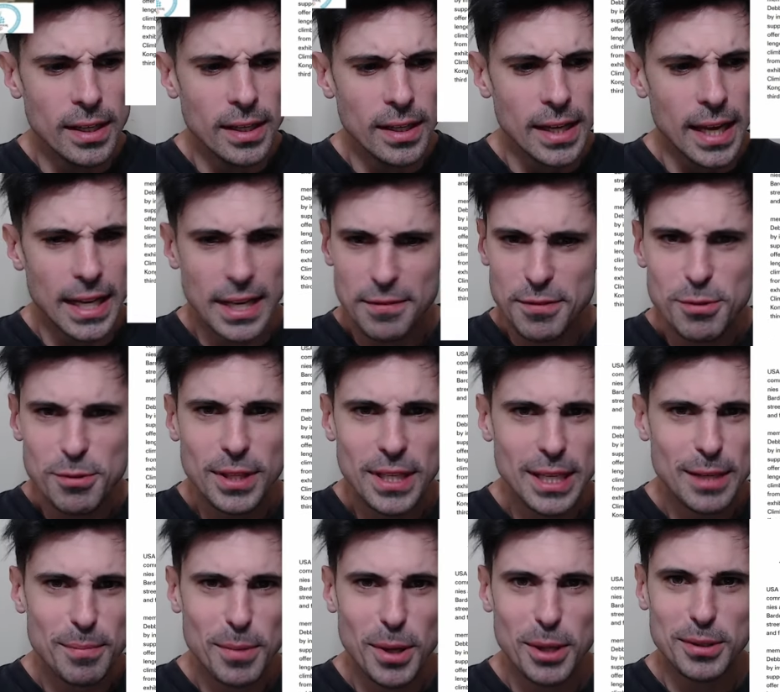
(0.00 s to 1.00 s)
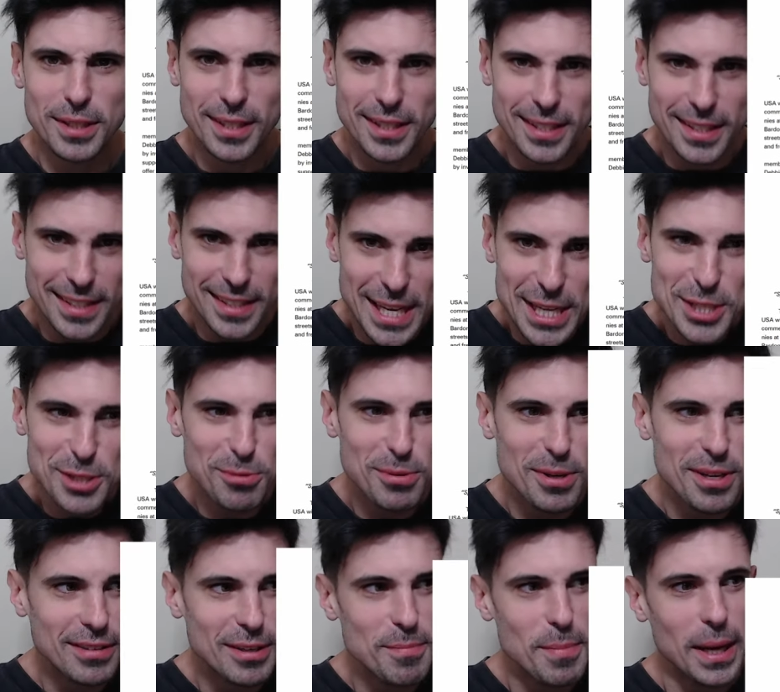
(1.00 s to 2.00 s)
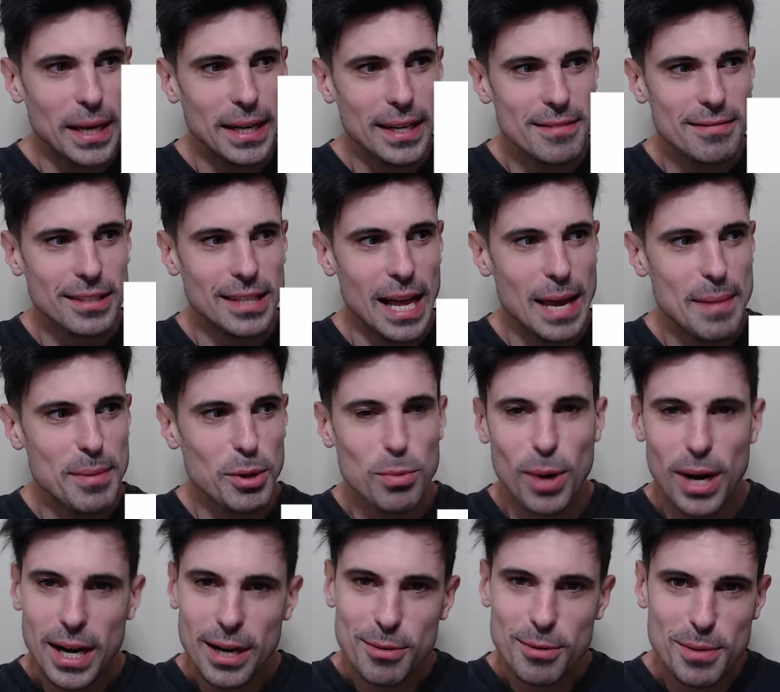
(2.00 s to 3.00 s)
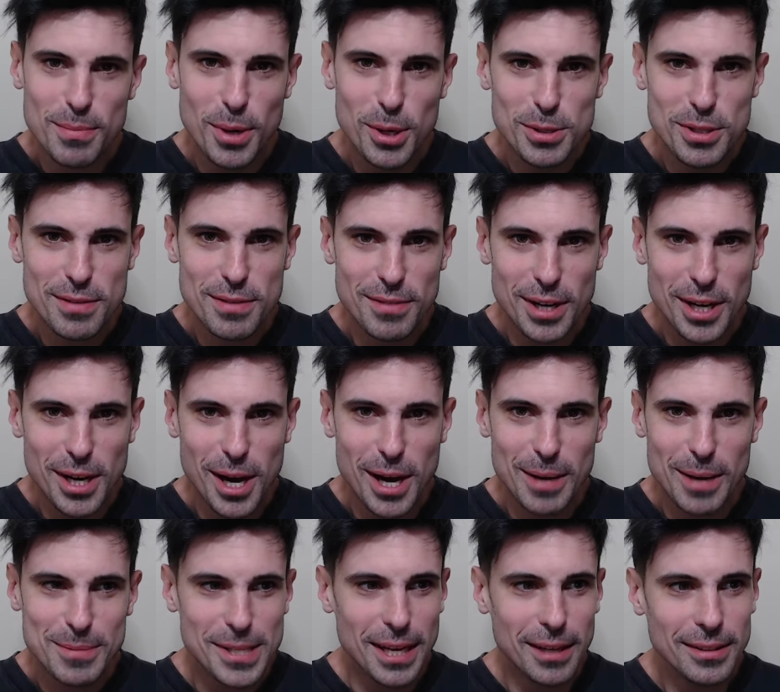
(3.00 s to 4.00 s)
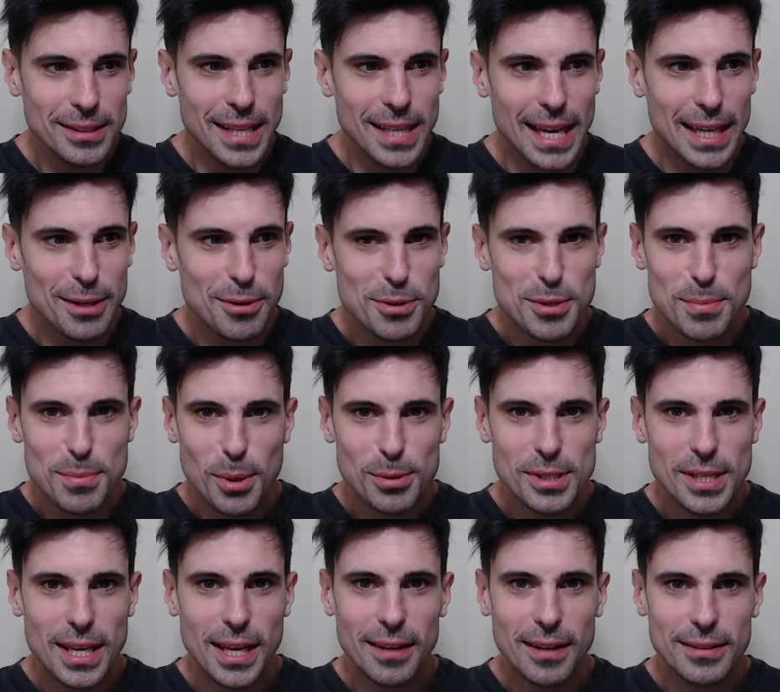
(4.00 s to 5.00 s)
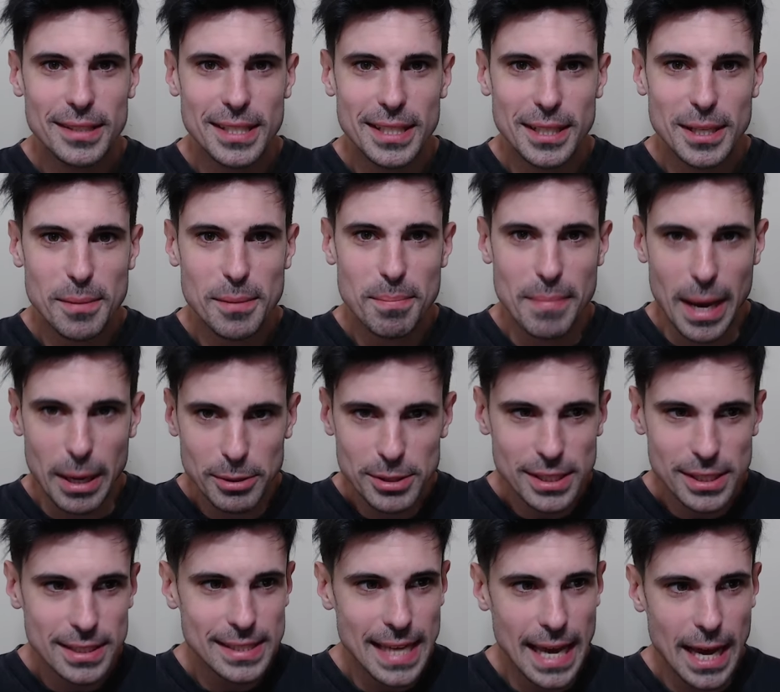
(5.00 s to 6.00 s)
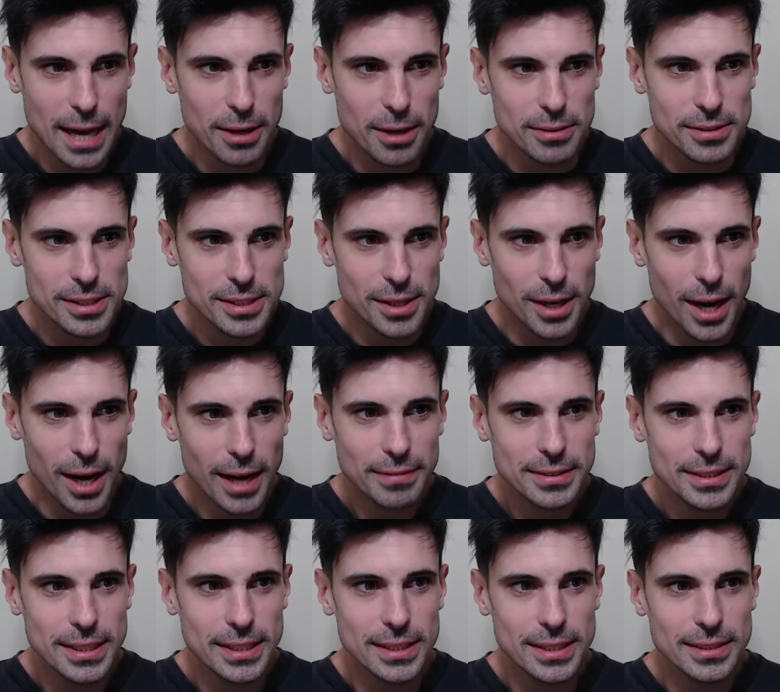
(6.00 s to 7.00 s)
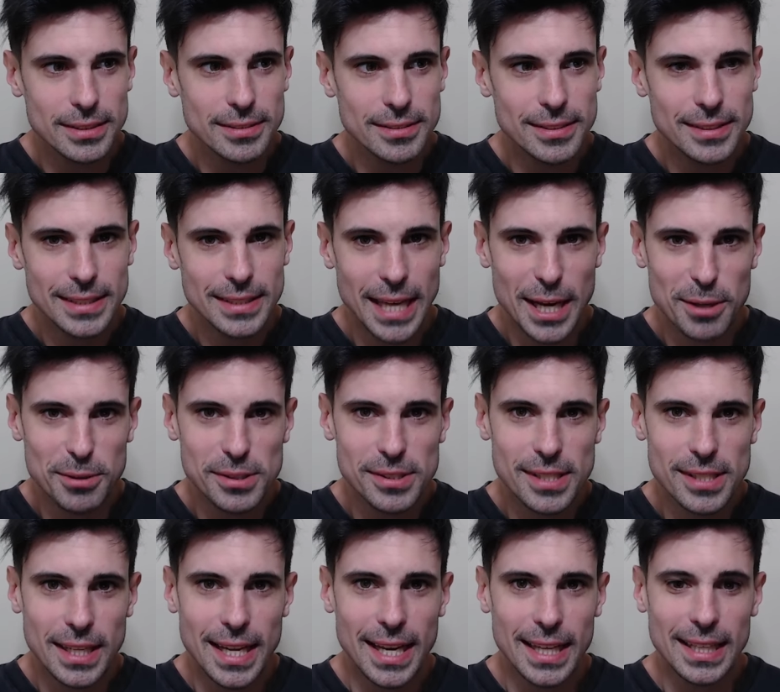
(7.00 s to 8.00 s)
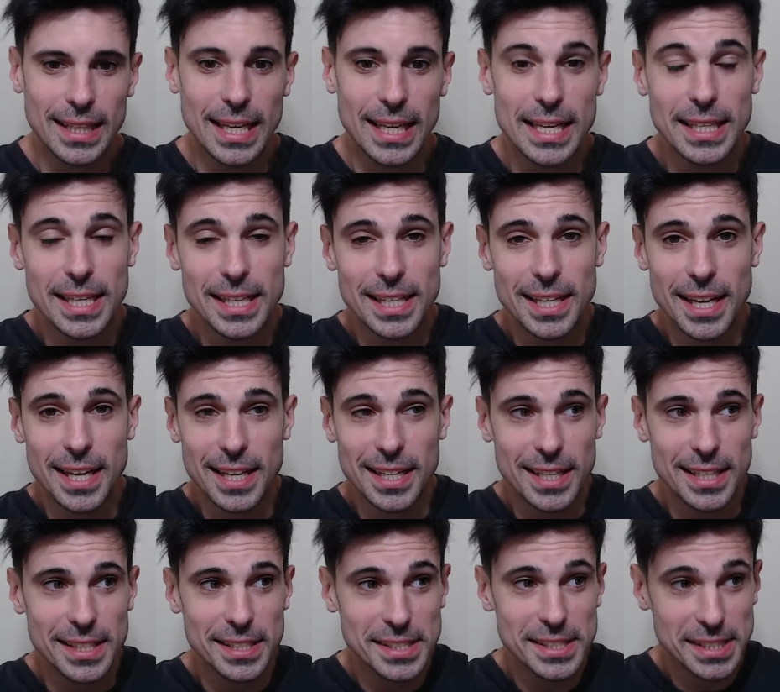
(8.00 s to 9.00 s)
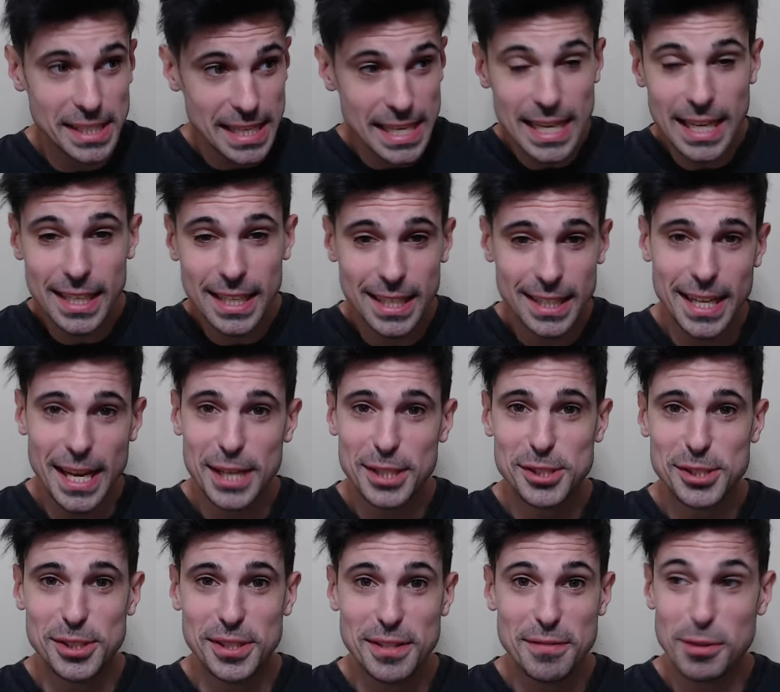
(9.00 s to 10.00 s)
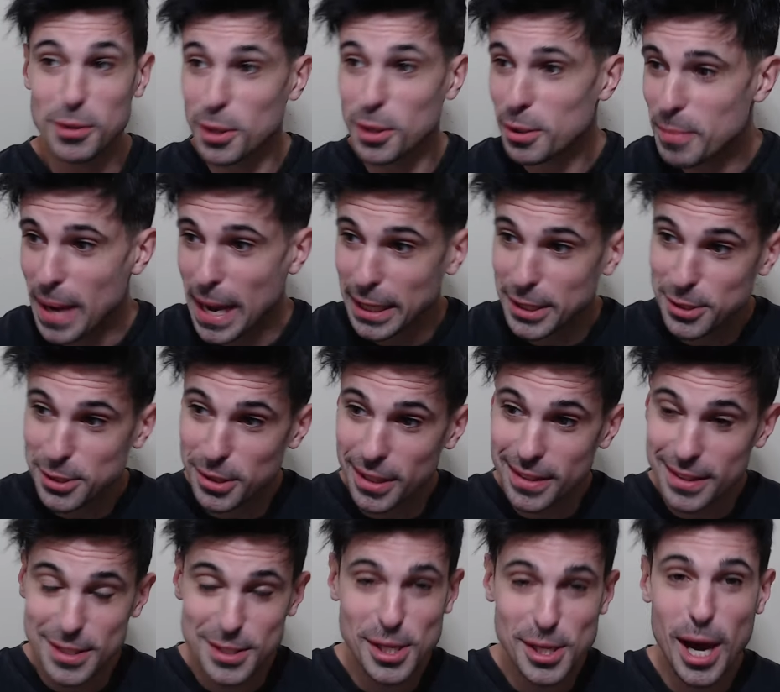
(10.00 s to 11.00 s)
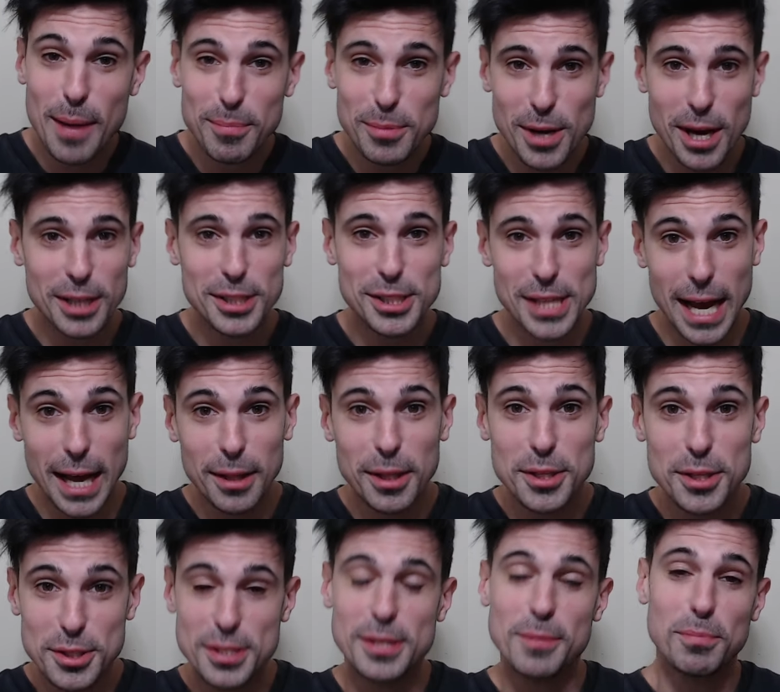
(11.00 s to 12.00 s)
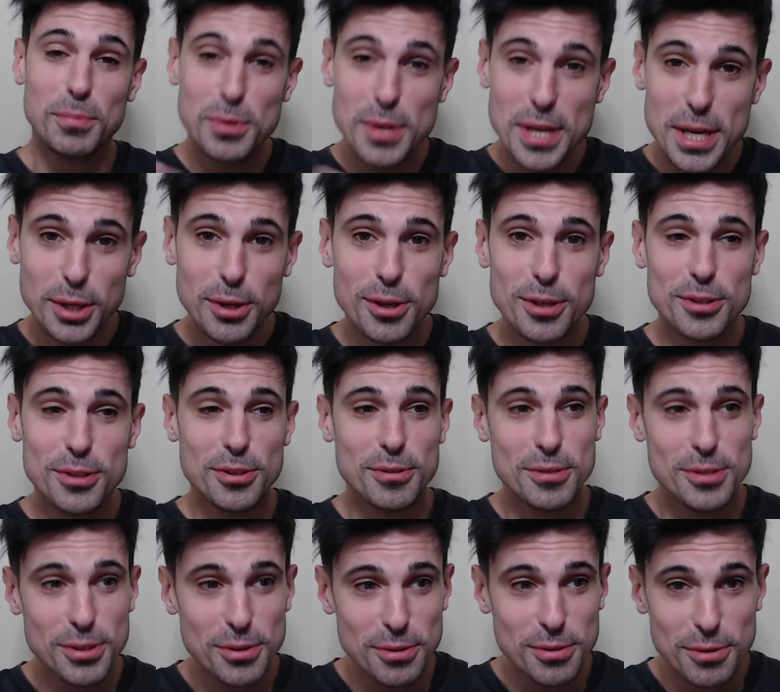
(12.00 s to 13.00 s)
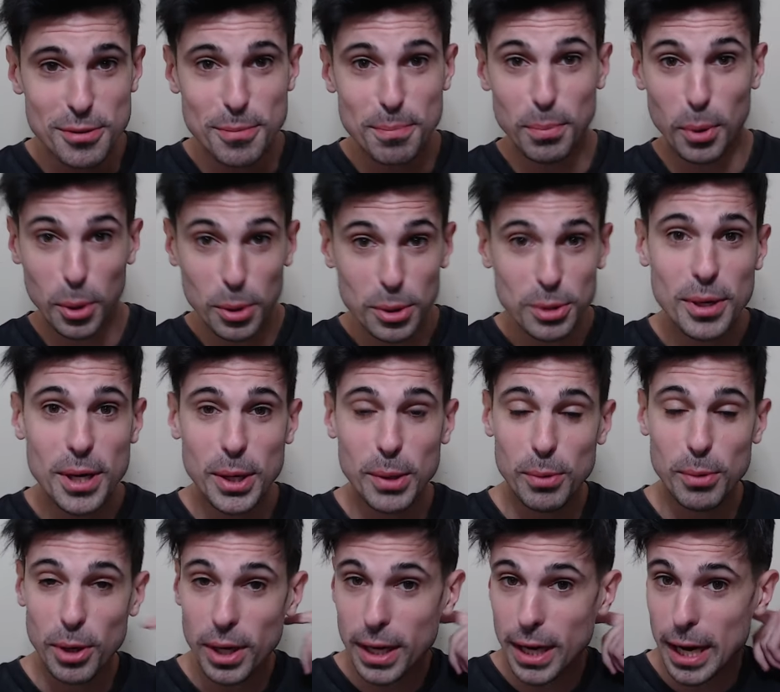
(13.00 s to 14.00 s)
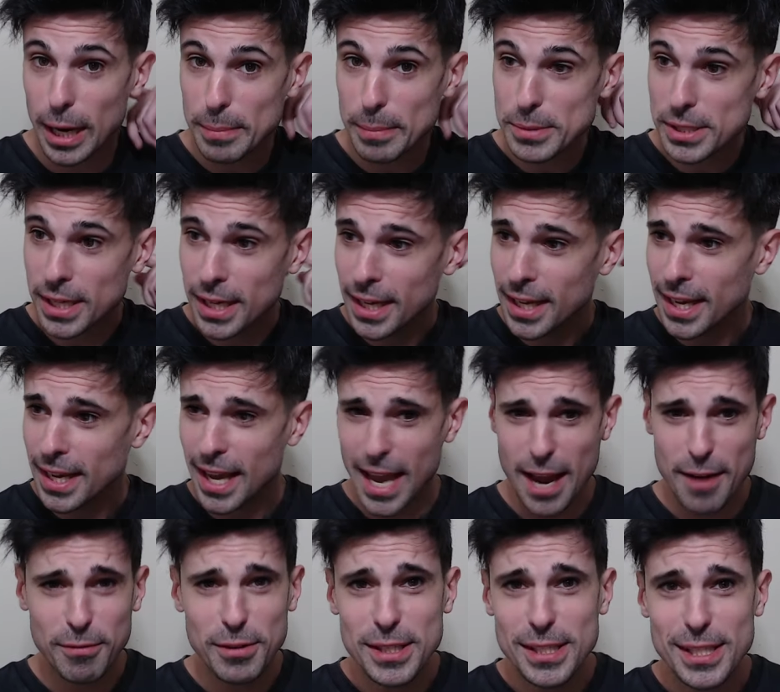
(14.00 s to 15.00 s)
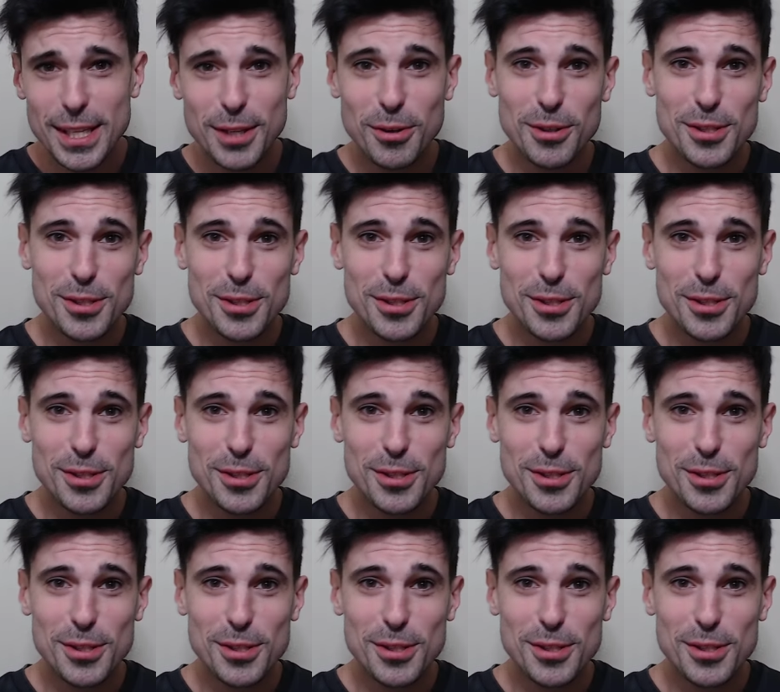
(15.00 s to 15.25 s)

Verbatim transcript: And if you think about the history of competitive climbing, where were most of our comps held at? It was mostly held in mountain towns, often towns that had like a skiing connection. If you look back to like the Top Rock Challenge, the precursor to Bouldering World Cups, every single